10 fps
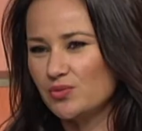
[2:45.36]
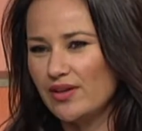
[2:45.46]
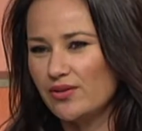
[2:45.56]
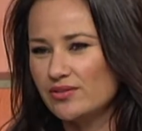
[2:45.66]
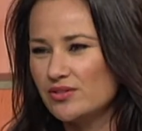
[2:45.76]
where
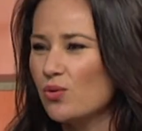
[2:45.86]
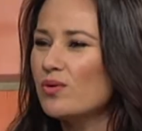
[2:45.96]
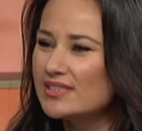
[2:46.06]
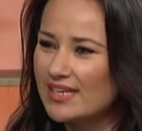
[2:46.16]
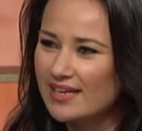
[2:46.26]
you
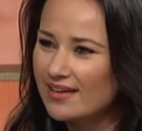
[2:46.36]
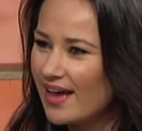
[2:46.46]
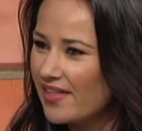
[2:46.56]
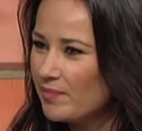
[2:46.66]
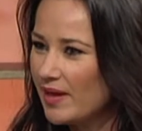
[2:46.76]
talk to
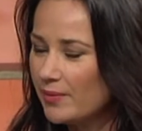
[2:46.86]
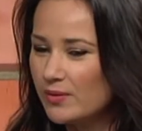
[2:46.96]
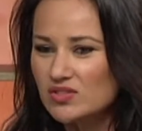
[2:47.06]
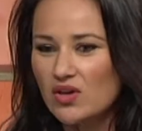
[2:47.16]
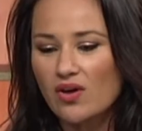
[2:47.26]
other people.
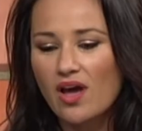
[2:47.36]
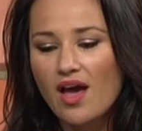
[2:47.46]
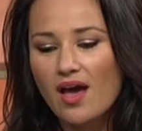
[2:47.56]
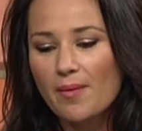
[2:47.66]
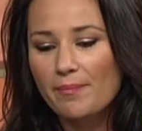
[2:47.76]
So yeah
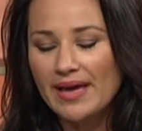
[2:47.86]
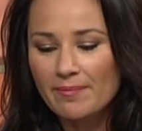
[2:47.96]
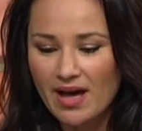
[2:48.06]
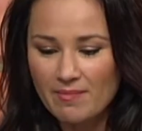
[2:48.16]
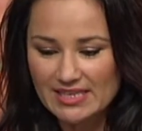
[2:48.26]
being
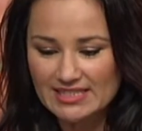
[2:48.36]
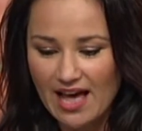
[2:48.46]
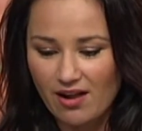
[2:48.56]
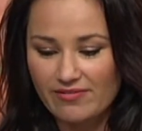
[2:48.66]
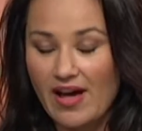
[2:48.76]
by
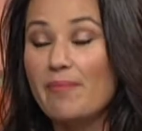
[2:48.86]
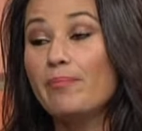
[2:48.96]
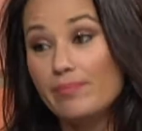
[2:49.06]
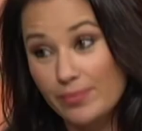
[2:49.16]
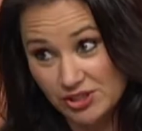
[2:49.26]
myself, I
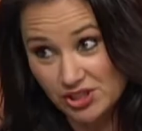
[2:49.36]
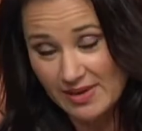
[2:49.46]
pushed